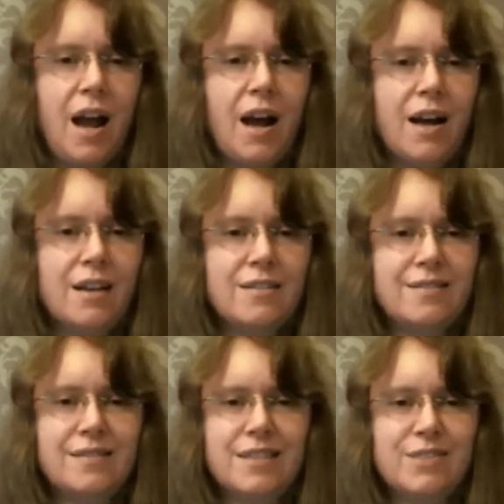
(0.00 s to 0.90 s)

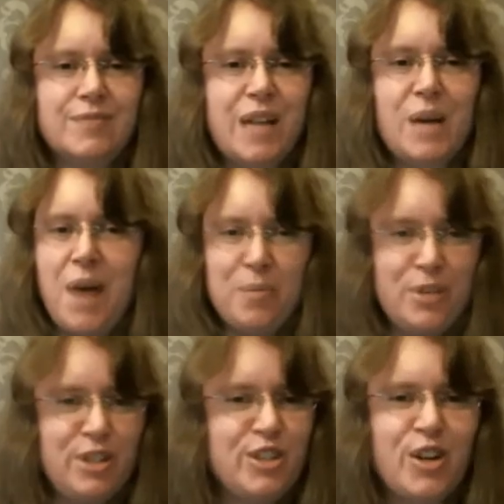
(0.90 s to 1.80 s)
And I'm
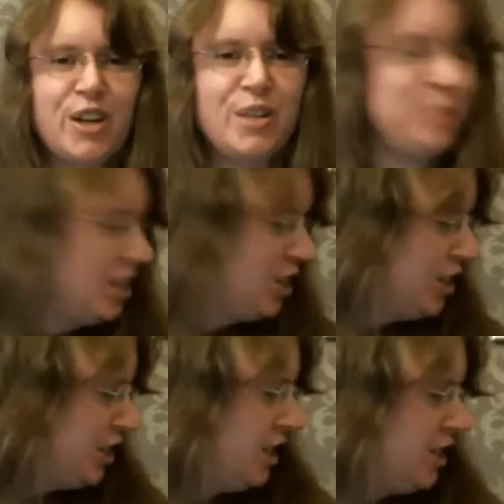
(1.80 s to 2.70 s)
happy to join,
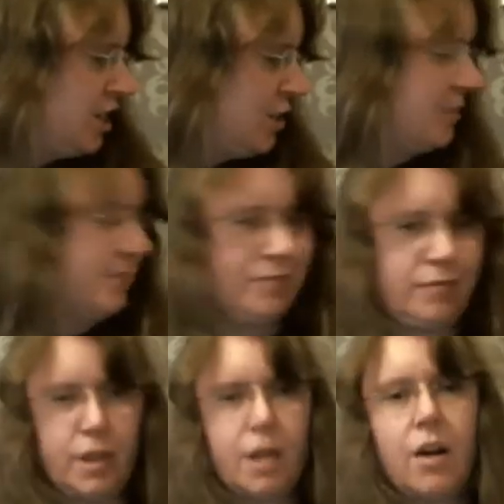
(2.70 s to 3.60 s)
because she chose,
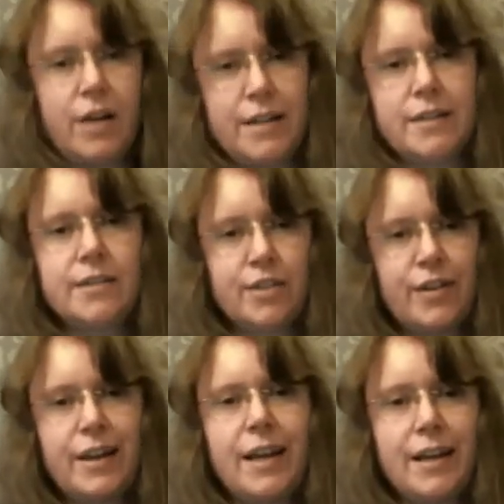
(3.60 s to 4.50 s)
okay,
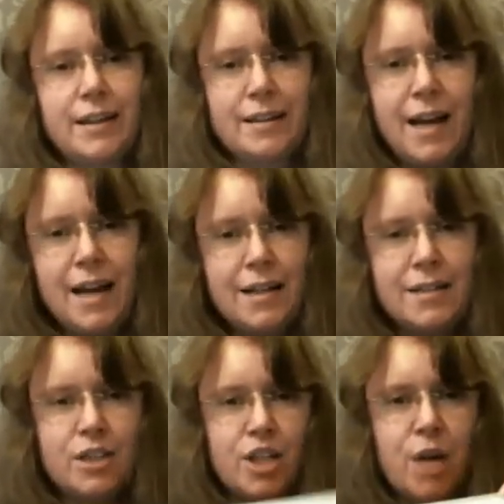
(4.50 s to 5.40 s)
sorry, the title
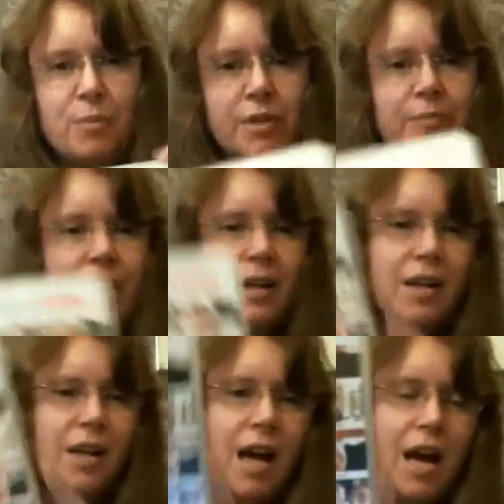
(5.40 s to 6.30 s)
is in German,
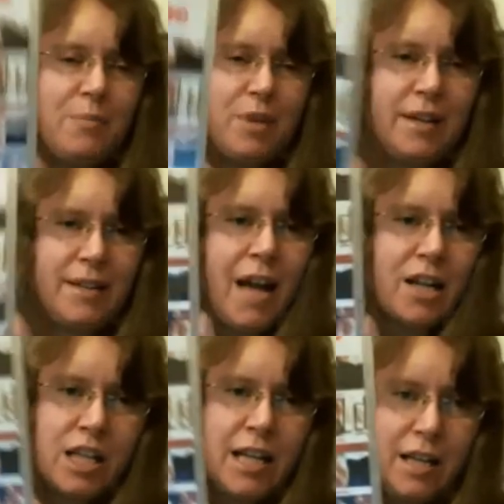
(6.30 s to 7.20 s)
but it's
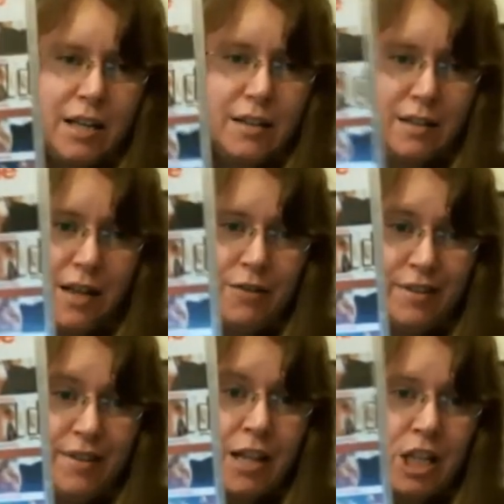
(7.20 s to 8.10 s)
actually
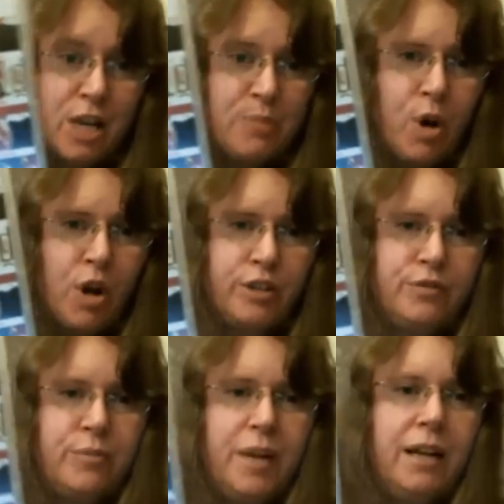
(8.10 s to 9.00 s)

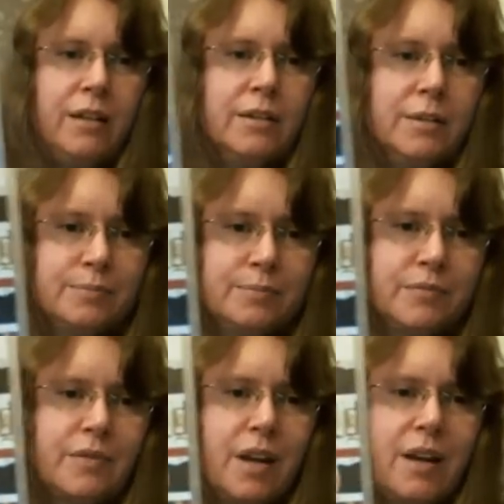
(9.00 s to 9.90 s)
imported from England,
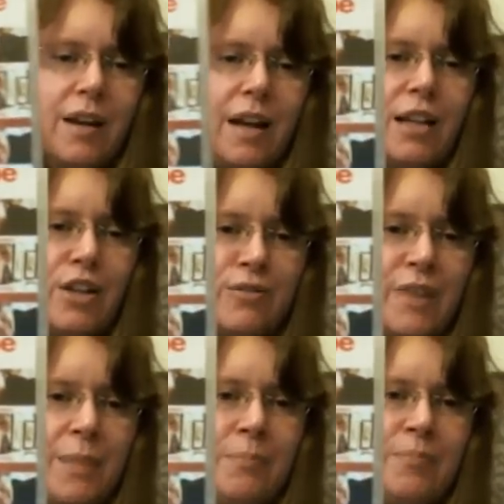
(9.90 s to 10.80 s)
English
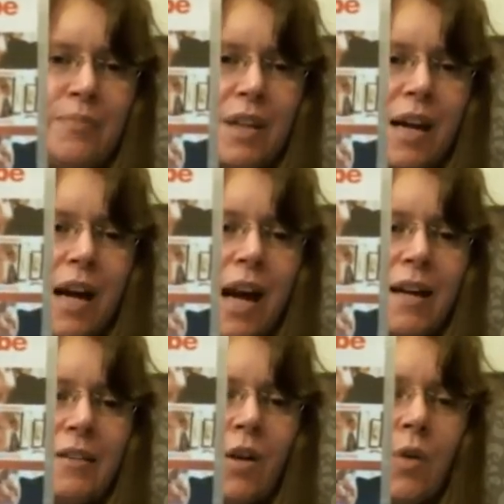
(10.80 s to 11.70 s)
film,
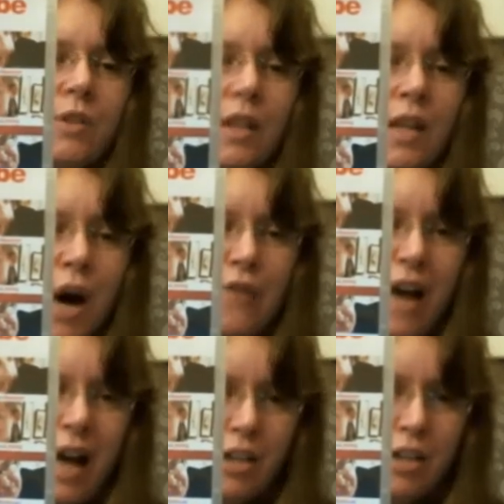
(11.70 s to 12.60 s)
and it's called
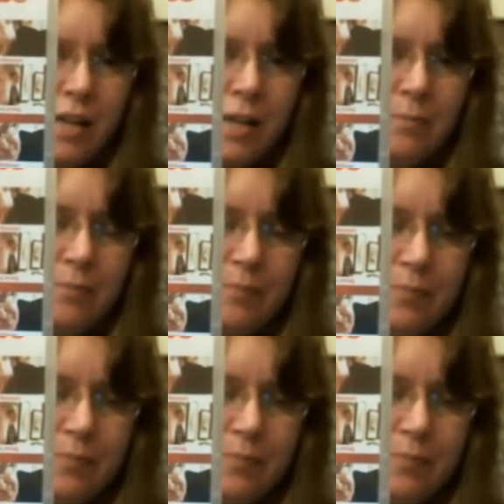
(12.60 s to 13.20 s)
Love Actually.